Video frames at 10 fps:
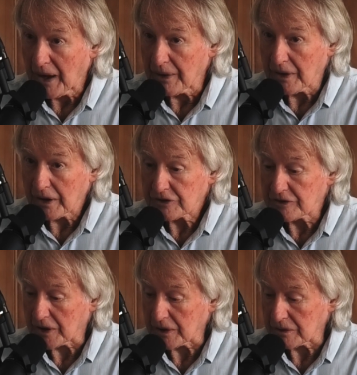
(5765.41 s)
And
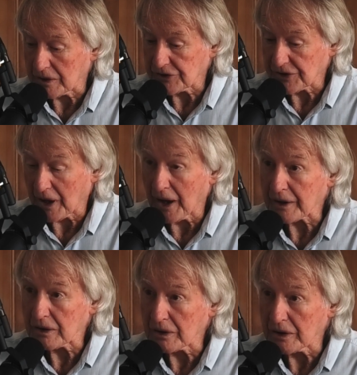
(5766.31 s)
next thing, there's an
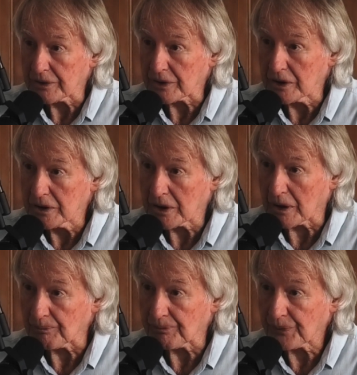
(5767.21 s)
article in the
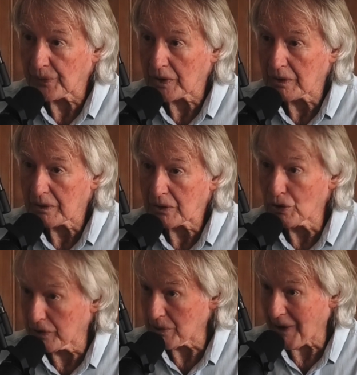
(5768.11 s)
um,
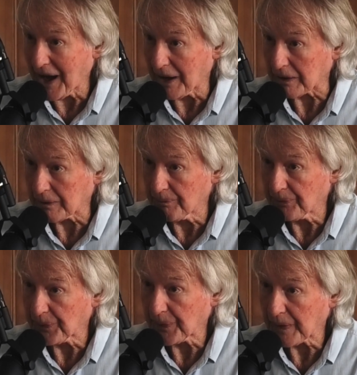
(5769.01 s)
Courier Mail.
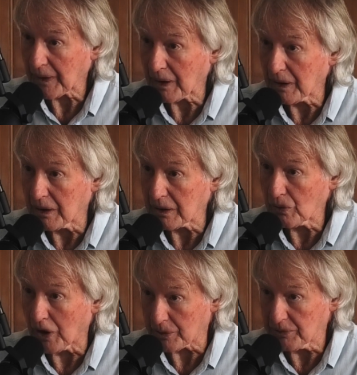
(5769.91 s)
Yep.
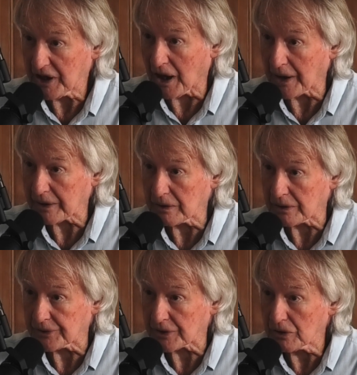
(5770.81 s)
Quite a big
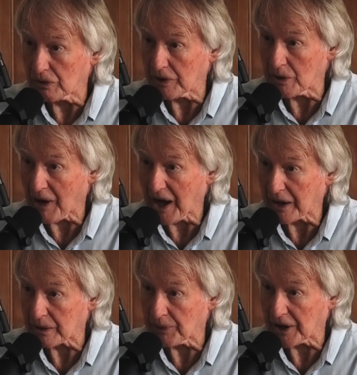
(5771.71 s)
article in the Courier
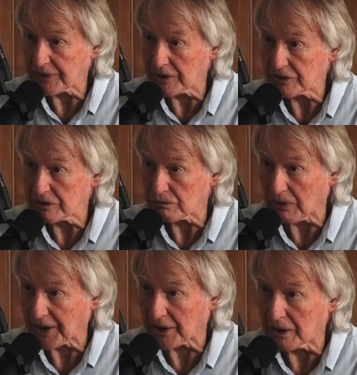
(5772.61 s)
Mail about this
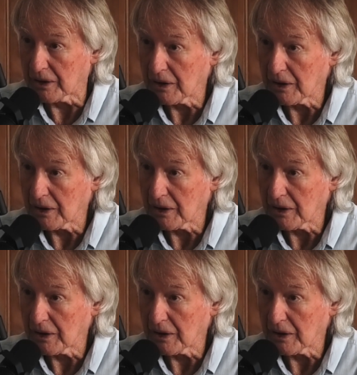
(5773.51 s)
runner.